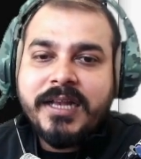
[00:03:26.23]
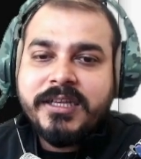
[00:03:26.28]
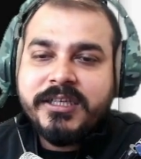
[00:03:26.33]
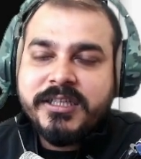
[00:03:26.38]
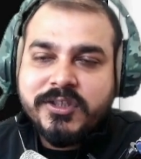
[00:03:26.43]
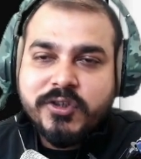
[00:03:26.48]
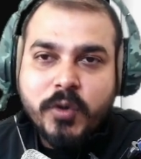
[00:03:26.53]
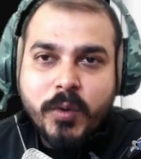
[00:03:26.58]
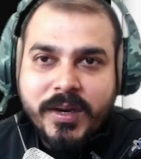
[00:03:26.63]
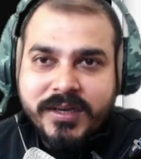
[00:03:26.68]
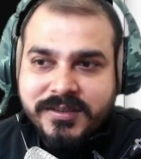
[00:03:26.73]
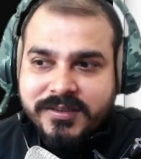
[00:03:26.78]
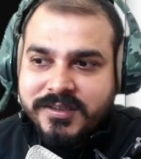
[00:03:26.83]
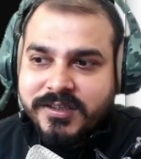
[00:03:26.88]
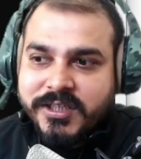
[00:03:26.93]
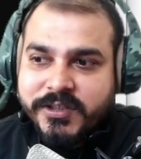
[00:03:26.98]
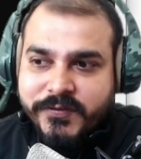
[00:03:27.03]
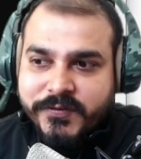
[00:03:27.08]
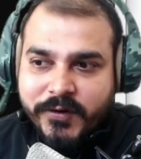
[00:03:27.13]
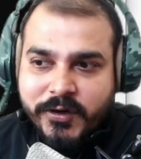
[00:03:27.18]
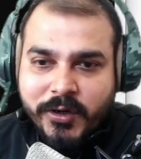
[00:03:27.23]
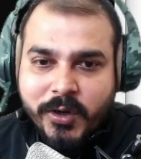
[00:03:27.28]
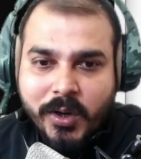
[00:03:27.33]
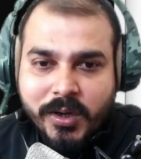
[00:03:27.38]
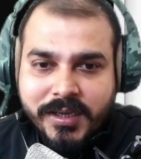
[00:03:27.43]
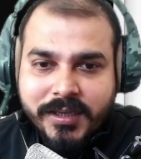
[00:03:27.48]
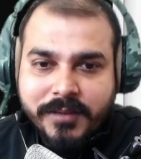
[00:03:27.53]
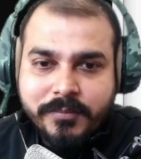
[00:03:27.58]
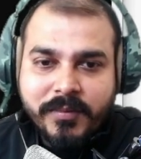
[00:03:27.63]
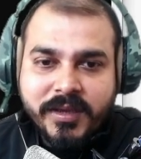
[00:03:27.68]
I'll just go and search for
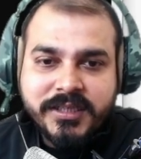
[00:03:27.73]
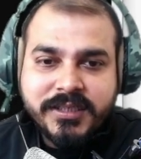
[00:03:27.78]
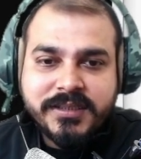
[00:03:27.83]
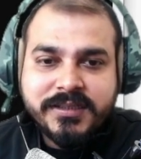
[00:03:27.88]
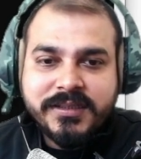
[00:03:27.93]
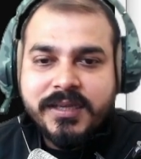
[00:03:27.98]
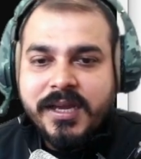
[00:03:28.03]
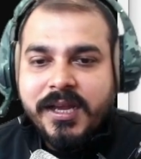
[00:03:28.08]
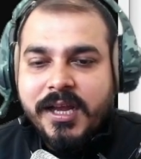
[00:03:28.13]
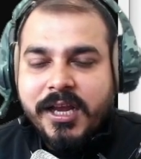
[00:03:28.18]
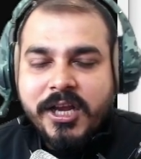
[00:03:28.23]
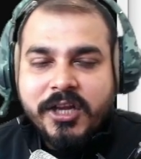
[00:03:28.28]
Docker images.